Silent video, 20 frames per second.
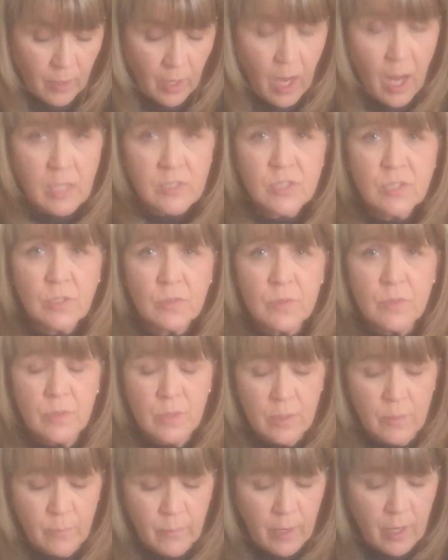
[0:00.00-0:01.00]
I'll show you
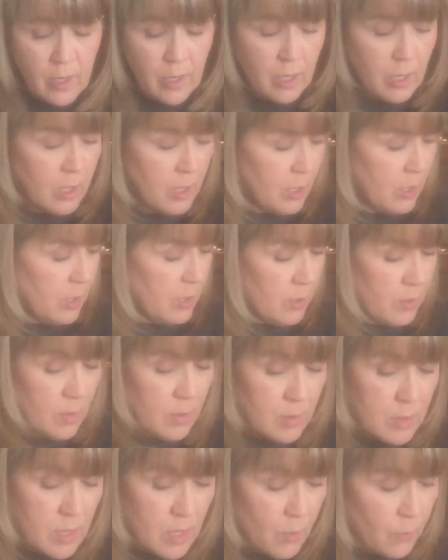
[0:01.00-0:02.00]

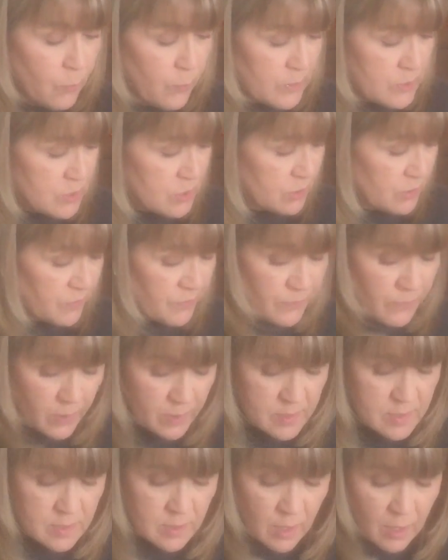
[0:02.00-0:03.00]
the original
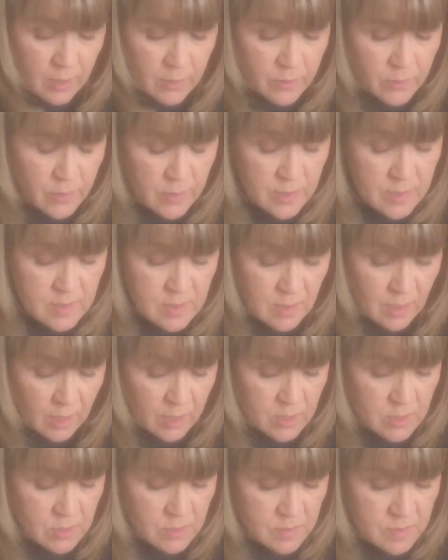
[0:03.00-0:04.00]
floss color is
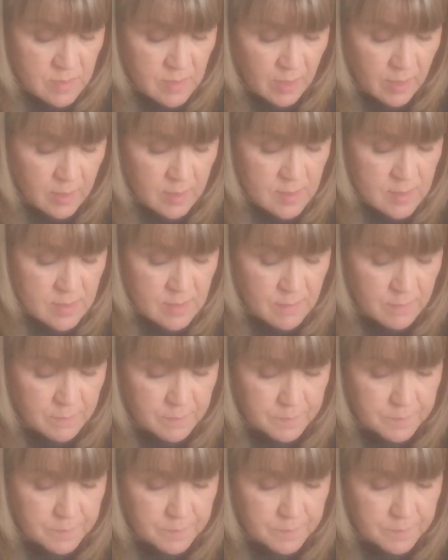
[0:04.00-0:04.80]
926,